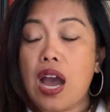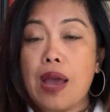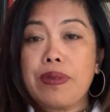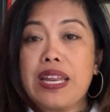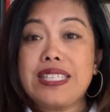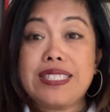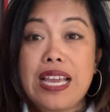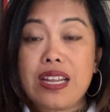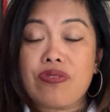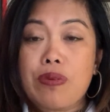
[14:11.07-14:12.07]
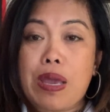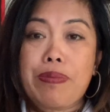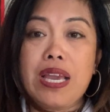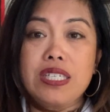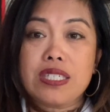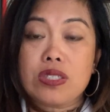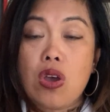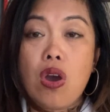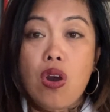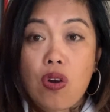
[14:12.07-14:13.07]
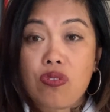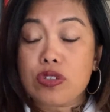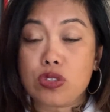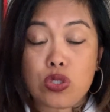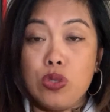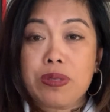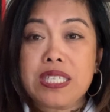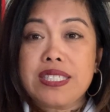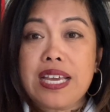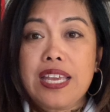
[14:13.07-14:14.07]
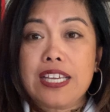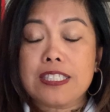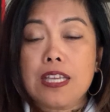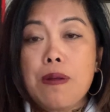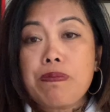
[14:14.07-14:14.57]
I'm getting data from my patients over 2+ decades.